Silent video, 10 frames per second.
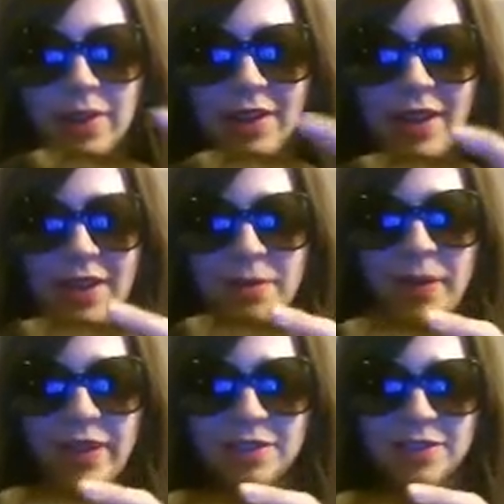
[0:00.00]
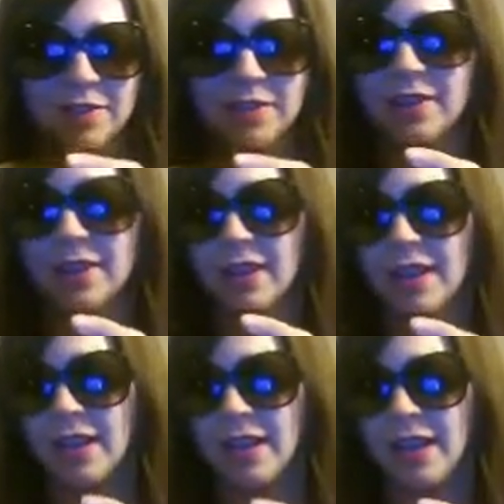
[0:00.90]
online wig store,
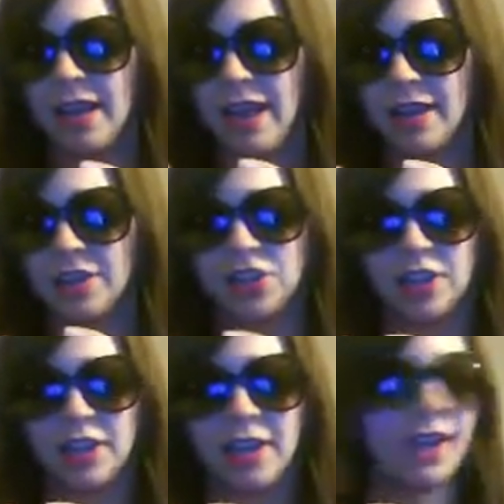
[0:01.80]
and she can